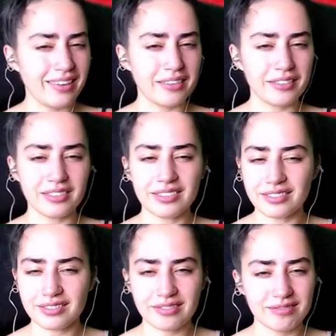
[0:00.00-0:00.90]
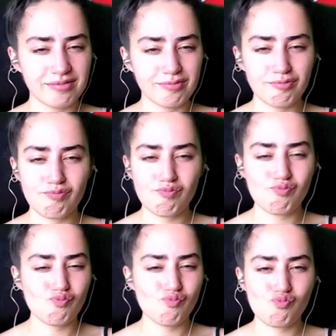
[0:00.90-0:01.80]
It is great to have Mike here
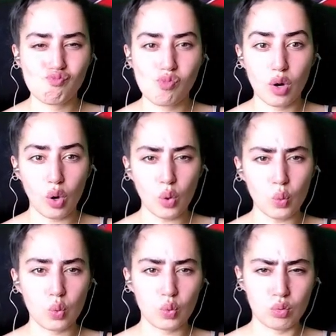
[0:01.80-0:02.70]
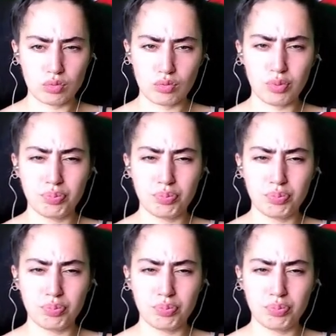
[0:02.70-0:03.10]
in town as we start this